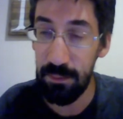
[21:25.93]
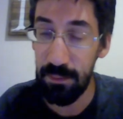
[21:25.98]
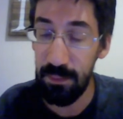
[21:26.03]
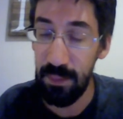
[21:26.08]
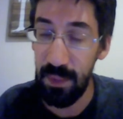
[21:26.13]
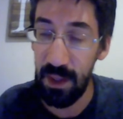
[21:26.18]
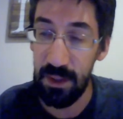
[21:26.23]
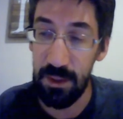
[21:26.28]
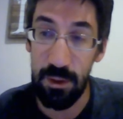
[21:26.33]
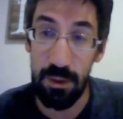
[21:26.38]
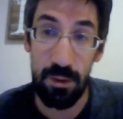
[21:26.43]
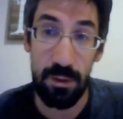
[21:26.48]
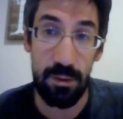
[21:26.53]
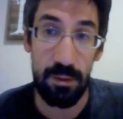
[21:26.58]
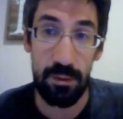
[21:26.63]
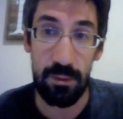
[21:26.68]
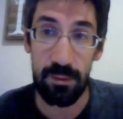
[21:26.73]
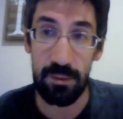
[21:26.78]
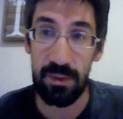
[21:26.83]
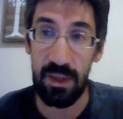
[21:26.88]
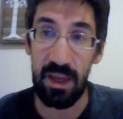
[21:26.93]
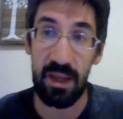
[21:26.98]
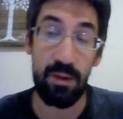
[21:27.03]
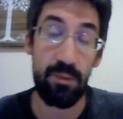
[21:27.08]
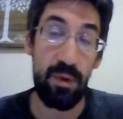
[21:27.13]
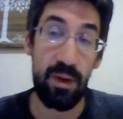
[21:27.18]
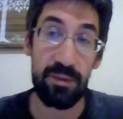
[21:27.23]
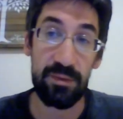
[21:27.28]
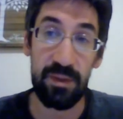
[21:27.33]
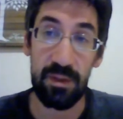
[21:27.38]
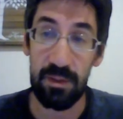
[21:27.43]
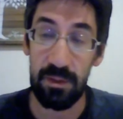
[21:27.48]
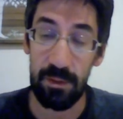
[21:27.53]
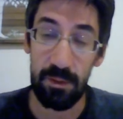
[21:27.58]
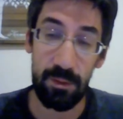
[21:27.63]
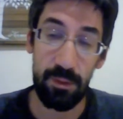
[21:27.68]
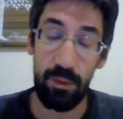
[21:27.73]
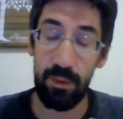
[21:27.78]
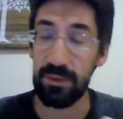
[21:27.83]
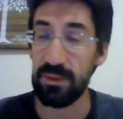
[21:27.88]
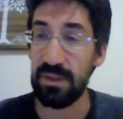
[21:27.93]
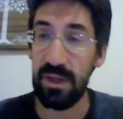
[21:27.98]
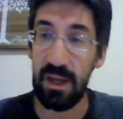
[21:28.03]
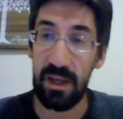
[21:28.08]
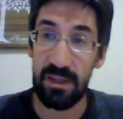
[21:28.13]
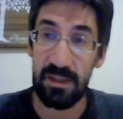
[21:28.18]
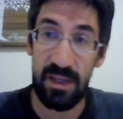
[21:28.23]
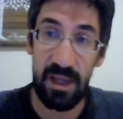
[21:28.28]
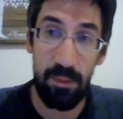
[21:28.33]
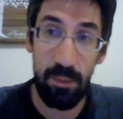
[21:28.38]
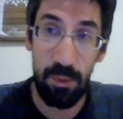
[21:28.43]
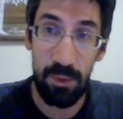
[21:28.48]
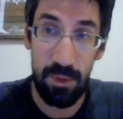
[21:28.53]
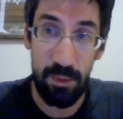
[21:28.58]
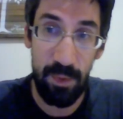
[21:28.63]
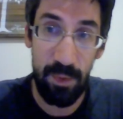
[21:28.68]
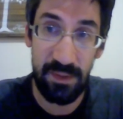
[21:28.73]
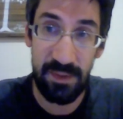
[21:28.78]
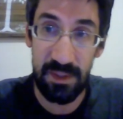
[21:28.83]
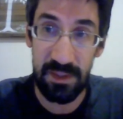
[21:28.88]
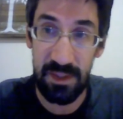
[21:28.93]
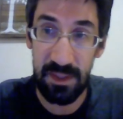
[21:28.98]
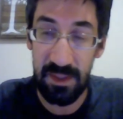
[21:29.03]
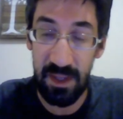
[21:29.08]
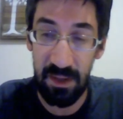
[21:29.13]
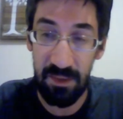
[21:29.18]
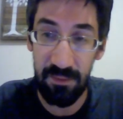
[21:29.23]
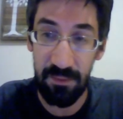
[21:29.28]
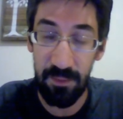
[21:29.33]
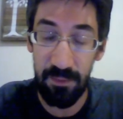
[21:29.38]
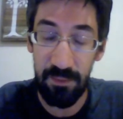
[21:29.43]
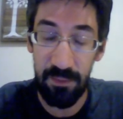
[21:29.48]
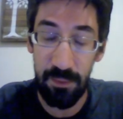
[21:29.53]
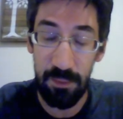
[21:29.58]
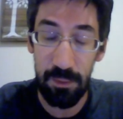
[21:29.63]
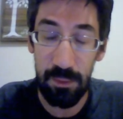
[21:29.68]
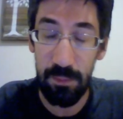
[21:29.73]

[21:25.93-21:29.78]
And you're getting around go around the dining table and you're about to sit down for food,